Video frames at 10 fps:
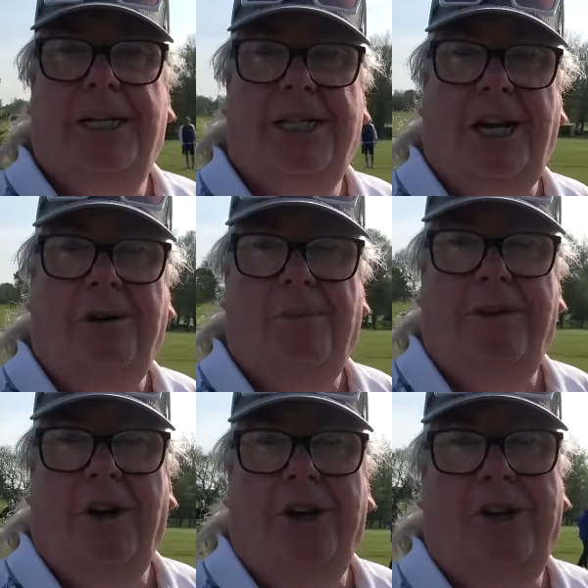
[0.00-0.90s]
So
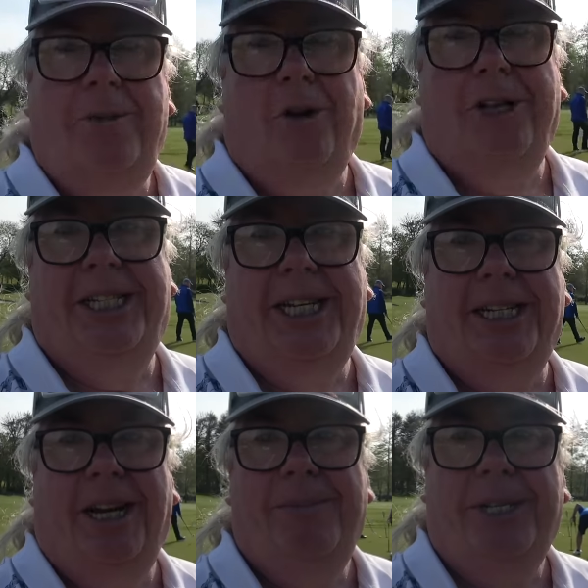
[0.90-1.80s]
we've got an early morning tea
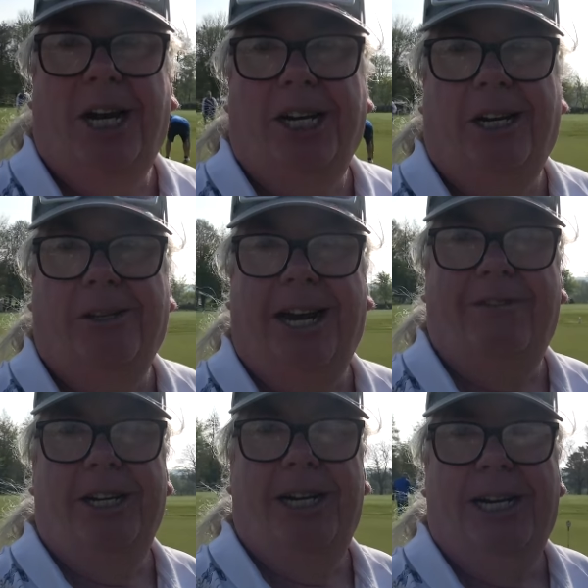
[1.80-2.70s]
time,
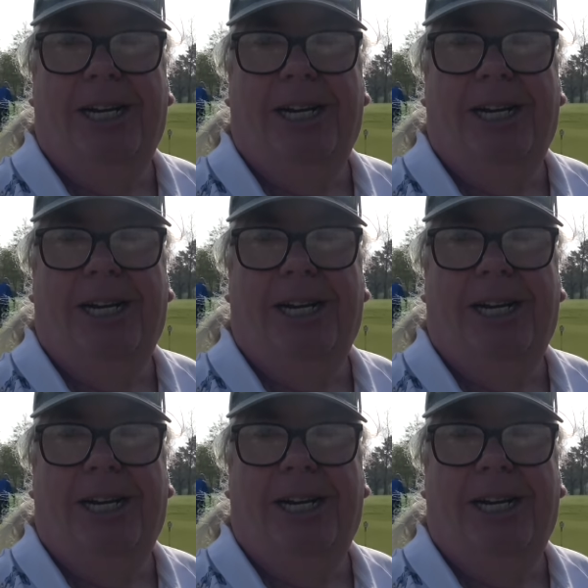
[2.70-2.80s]
9.07.